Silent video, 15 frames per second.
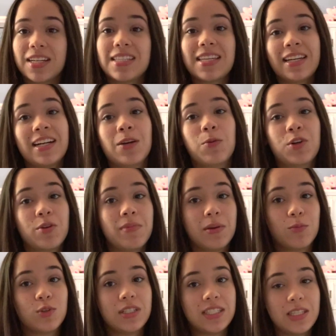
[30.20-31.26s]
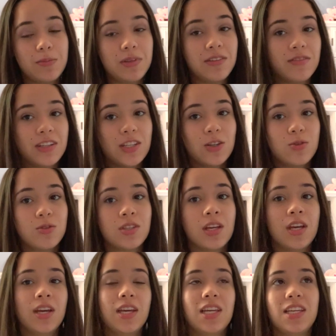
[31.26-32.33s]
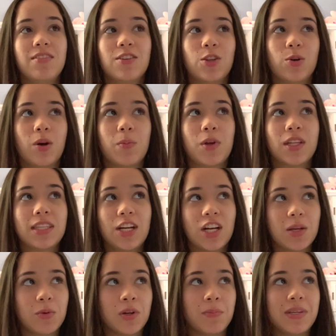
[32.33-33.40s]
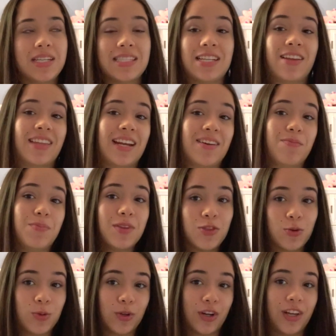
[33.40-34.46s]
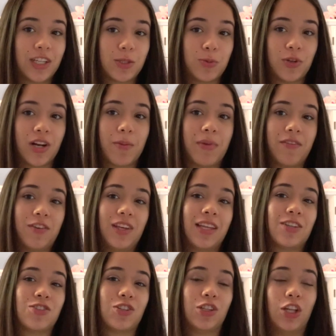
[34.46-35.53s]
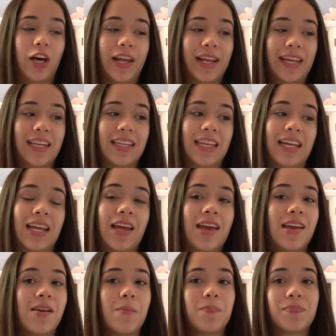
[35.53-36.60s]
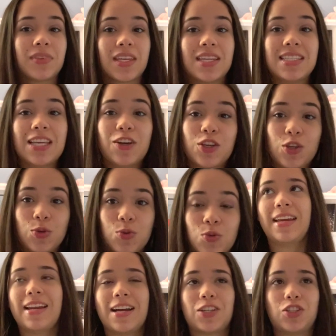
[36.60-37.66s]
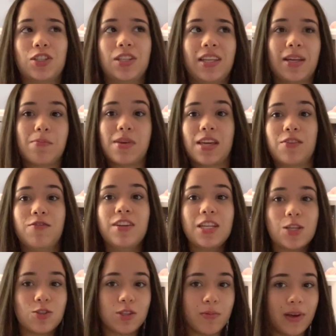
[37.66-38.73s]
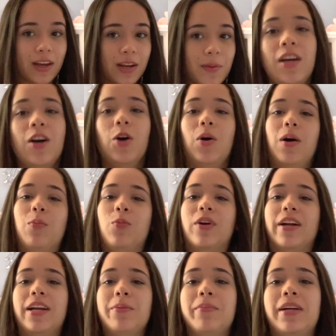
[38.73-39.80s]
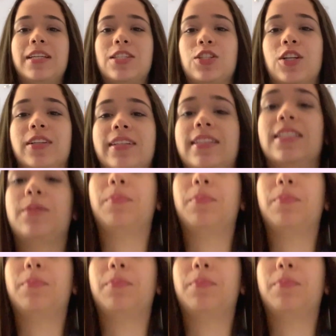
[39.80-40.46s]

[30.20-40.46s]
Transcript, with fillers: I decided I wanted to make more DCP videos even though I'm not there anymore, because now that I've been through the college program I feel like there's a lot I can like tell you and actually like make videos about it. Oh, I'm wearing my Starlet